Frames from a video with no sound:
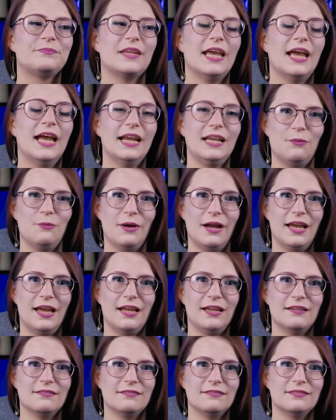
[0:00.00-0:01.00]
Anyway,
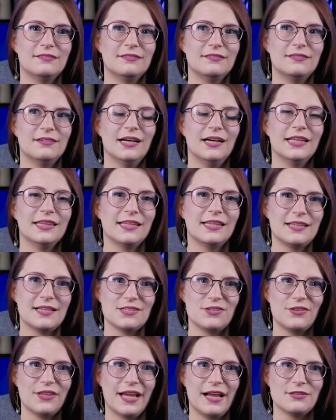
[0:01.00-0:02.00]
I think that's
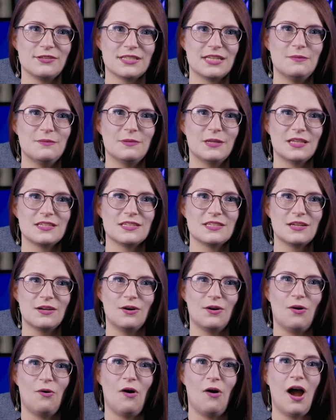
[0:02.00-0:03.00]
all the housekeeping.
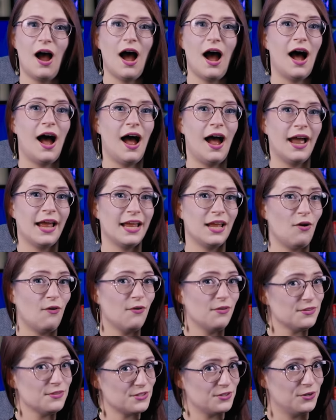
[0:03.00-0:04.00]
So I
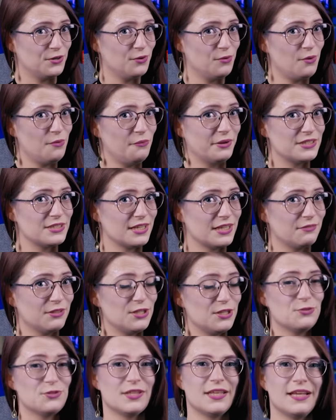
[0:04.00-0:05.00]
also want to give a
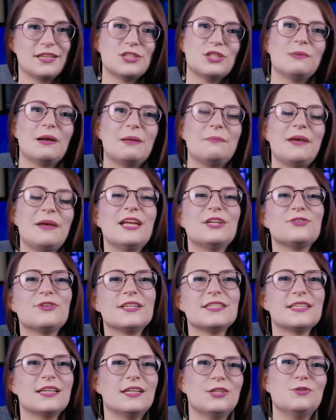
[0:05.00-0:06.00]
huge thanks to my
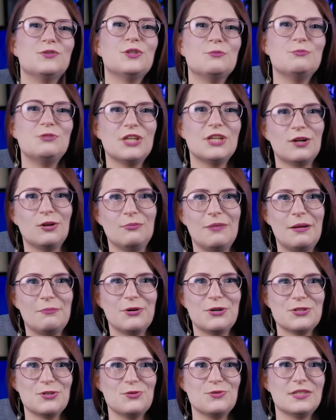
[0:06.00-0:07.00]
patrons and YouTube channel
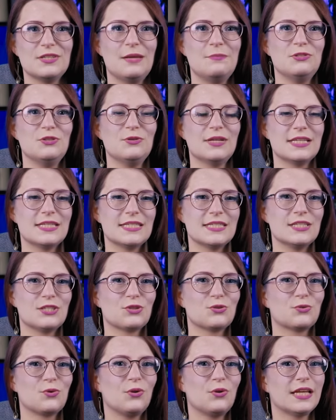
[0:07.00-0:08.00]
members whose names you can see
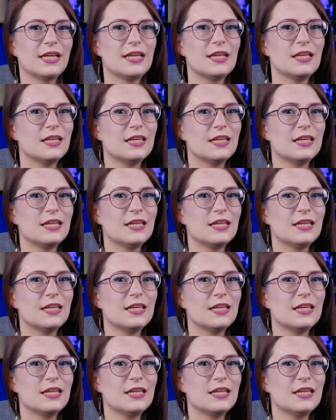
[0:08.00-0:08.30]
scrolling